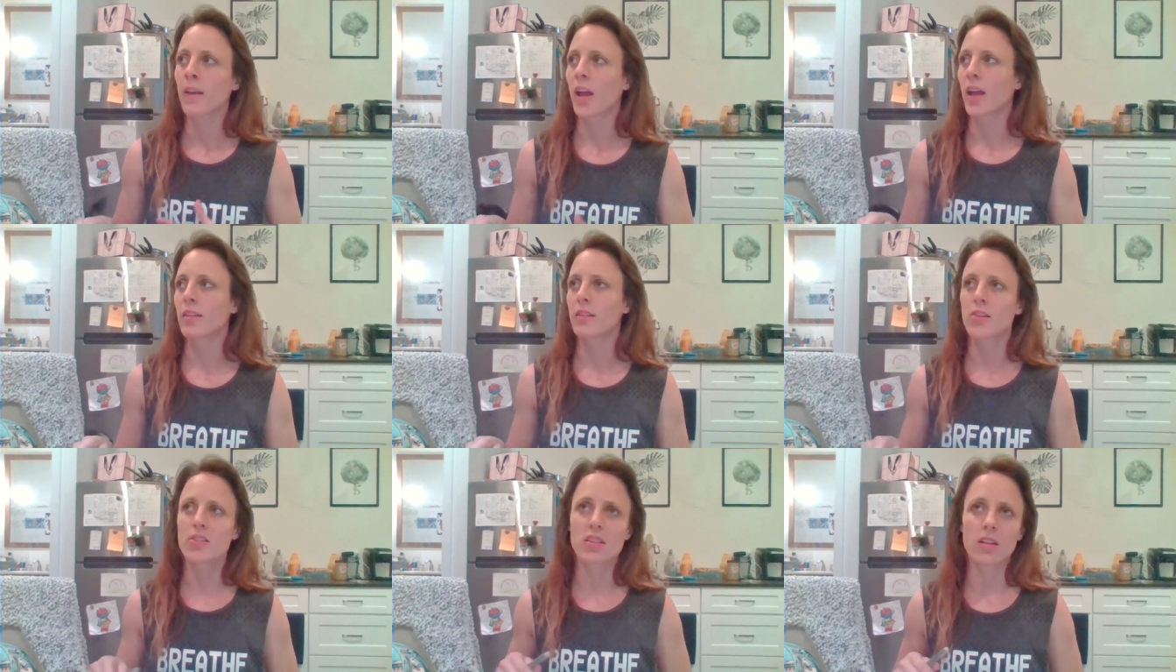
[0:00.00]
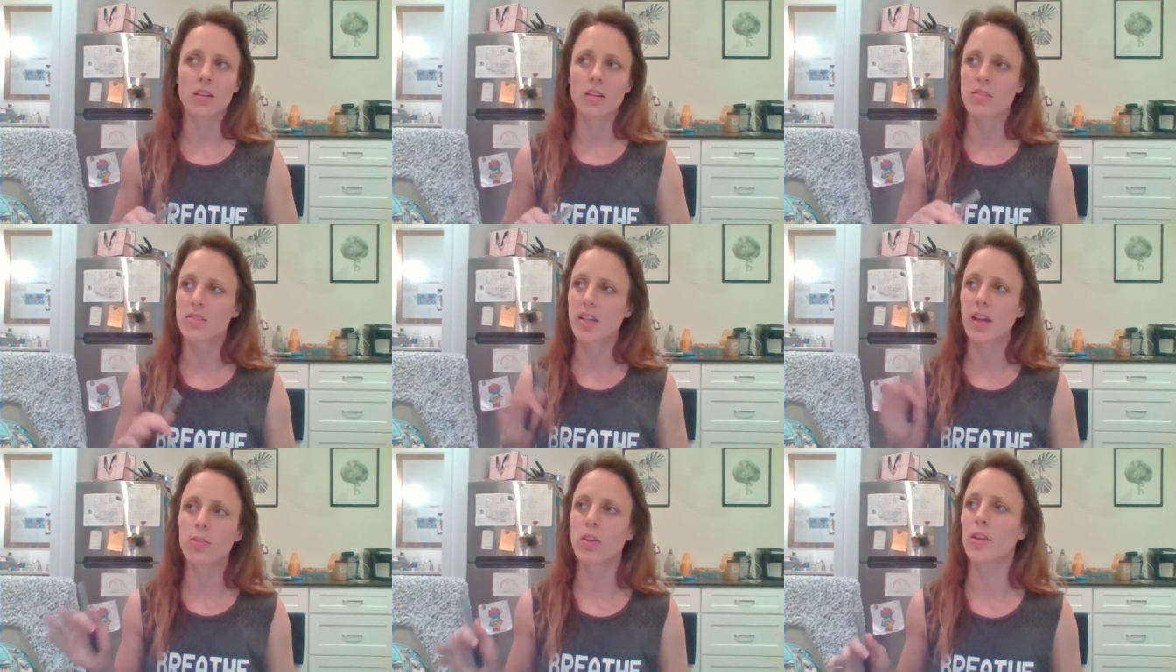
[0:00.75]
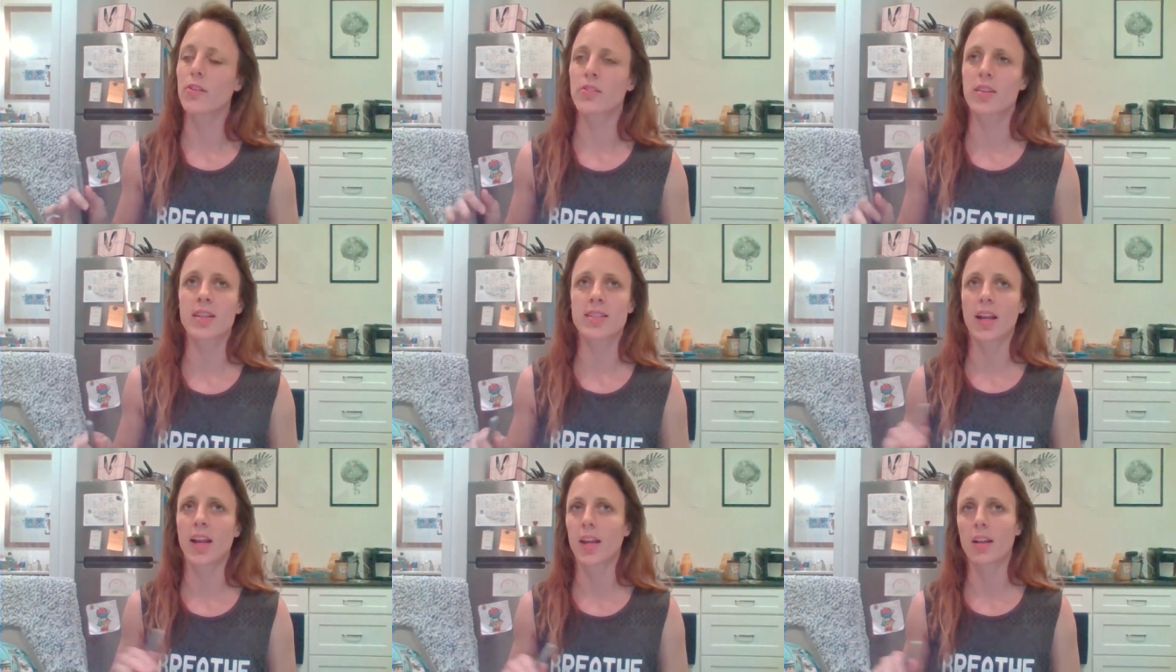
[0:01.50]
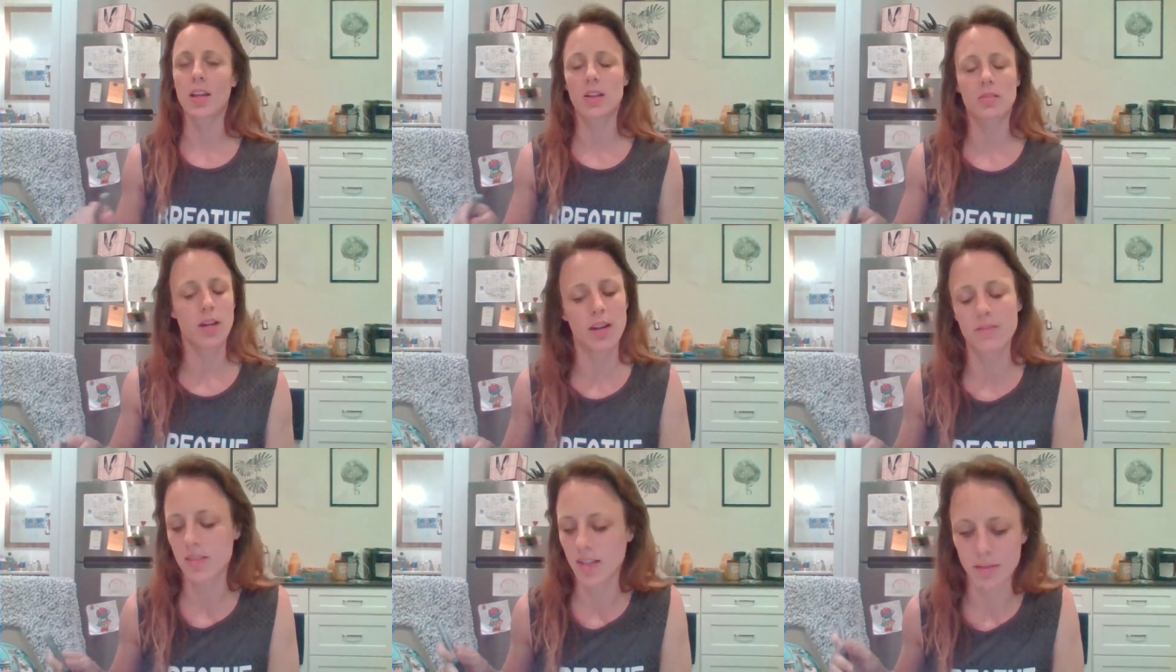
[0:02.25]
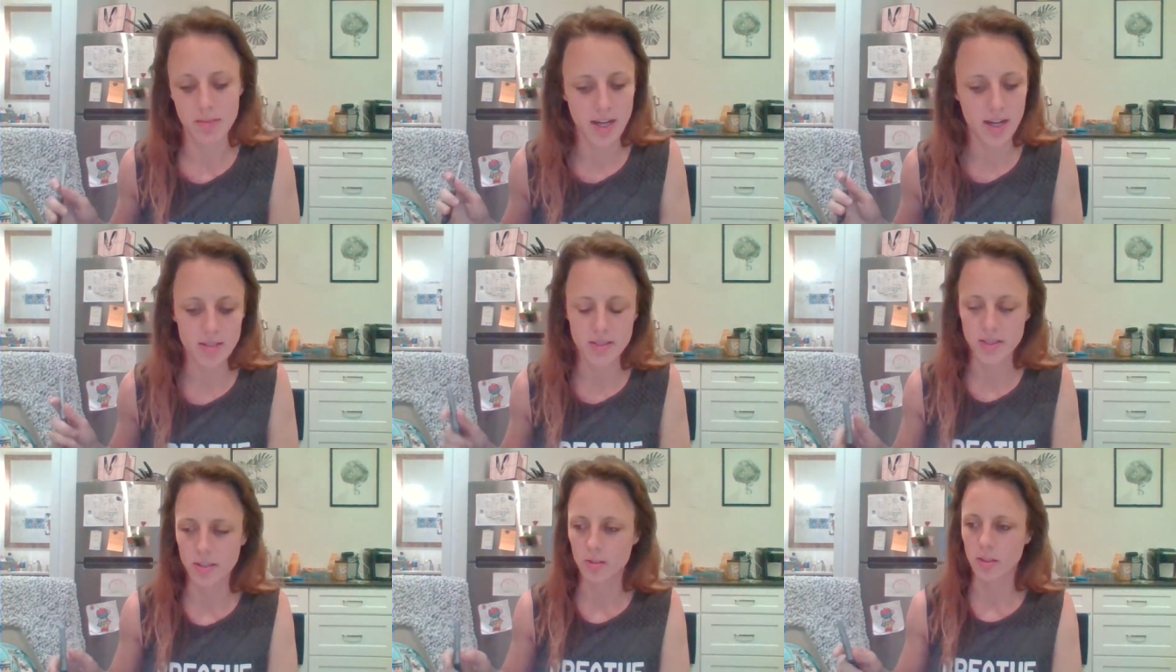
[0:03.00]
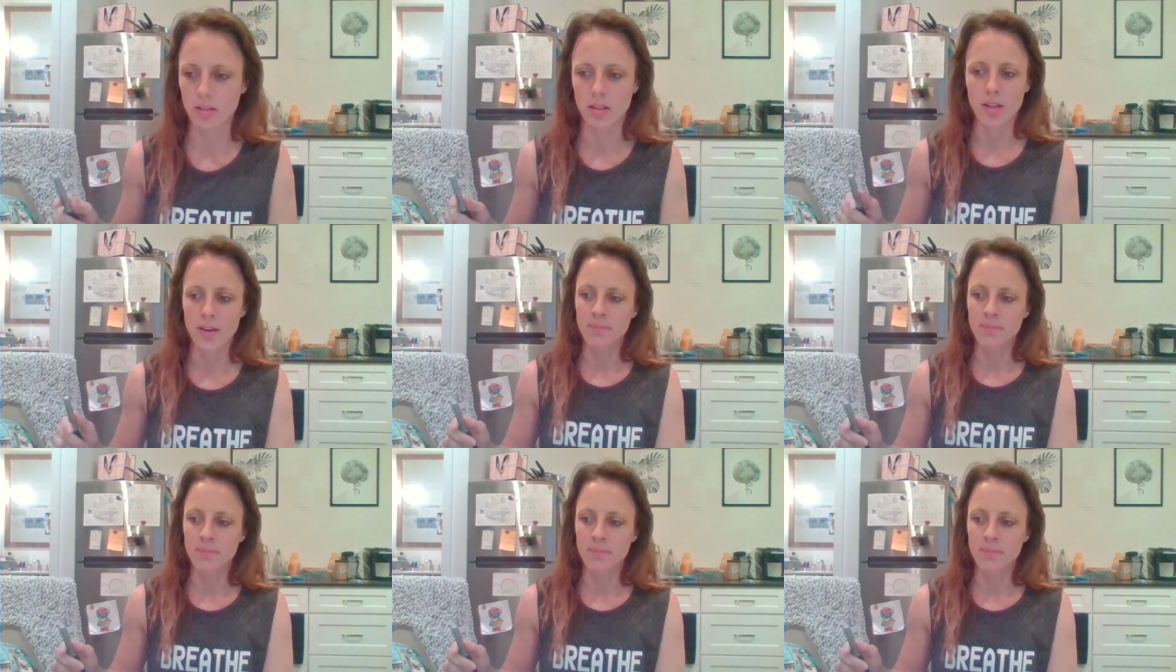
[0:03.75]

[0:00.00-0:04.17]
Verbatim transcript: and there's several other things that I, I don't have the time to get into and